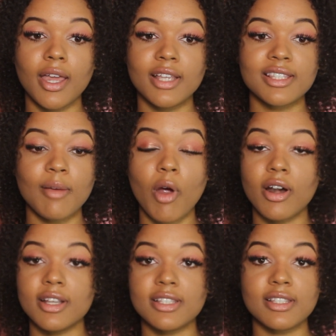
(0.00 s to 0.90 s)
some
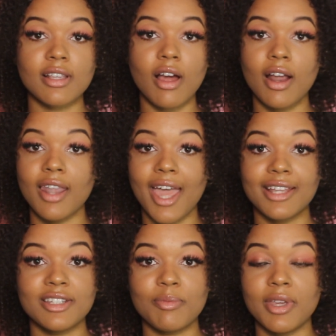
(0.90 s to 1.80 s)
artists
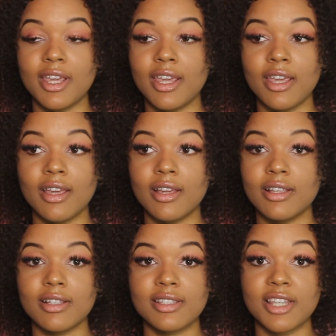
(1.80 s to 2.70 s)
like to be
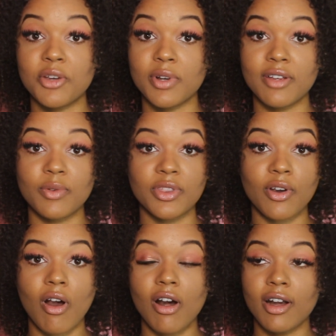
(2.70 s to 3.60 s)
secretive with
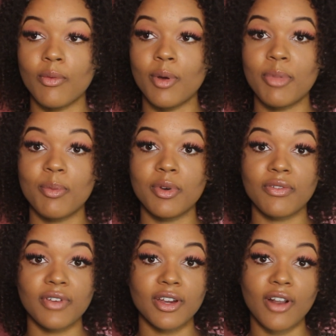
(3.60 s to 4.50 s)
their art and want people to
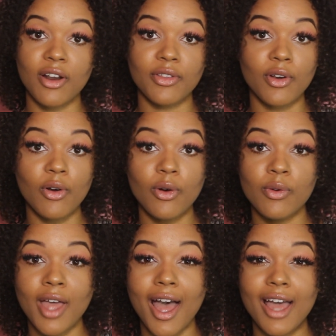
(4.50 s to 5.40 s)
figure it out on their
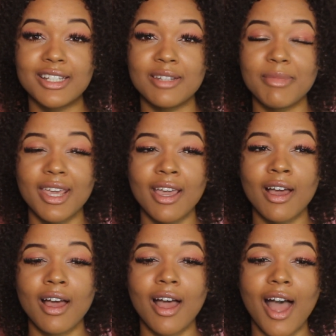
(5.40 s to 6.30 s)
own. To me,
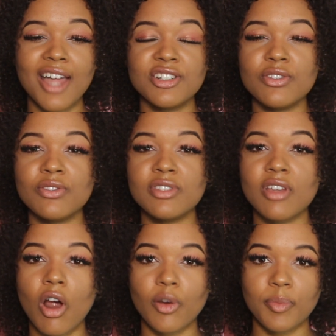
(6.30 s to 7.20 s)
I choose
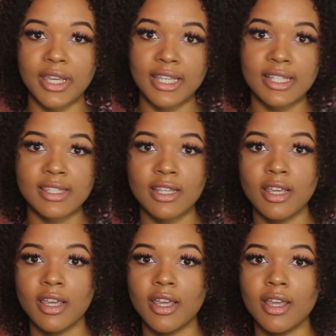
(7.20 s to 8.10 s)
the art piece.
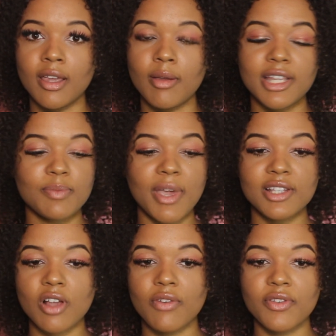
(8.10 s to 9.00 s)
It's
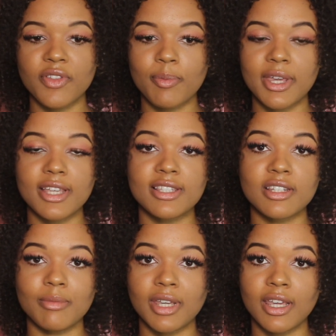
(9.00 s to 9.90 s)
based off of the piece
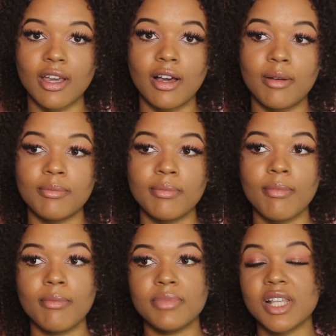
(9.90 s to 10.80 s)
to me. Um,
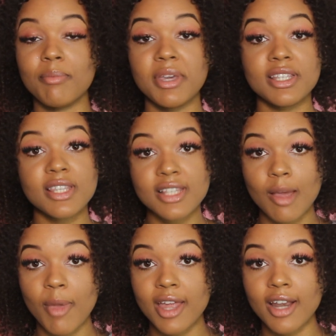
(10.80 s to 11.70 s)
some pieces
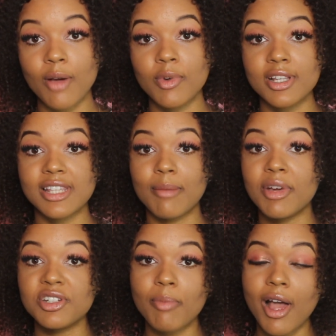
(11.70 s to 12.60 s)
I might not want to say
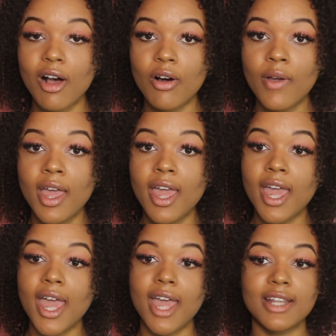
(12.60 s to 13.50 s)
much about,
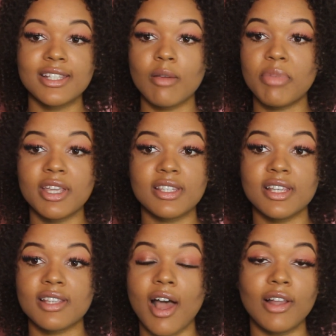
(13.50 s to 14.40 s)
and some
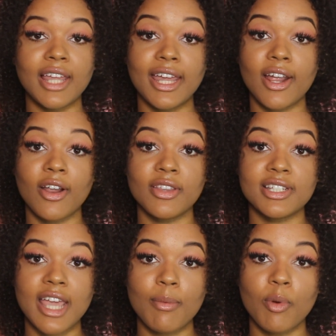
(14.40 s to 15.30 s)
pieces I'll lay it out on the
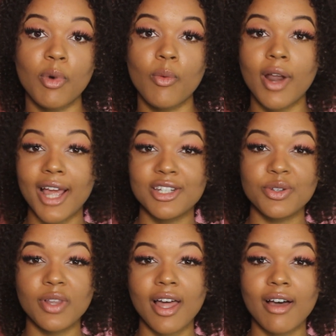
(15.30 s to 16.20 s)
table. But what I
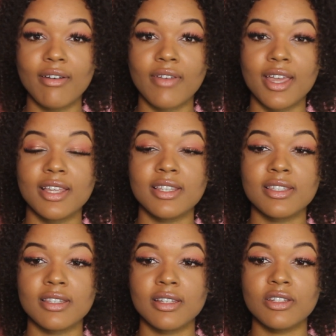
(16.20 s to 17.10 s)
do love
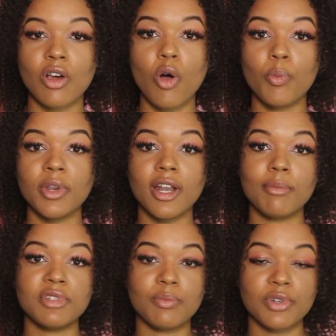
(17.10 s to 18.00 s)
is to open it
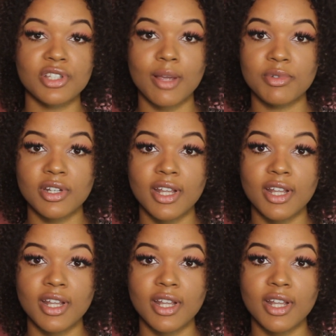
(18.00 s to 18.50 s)
up to perception.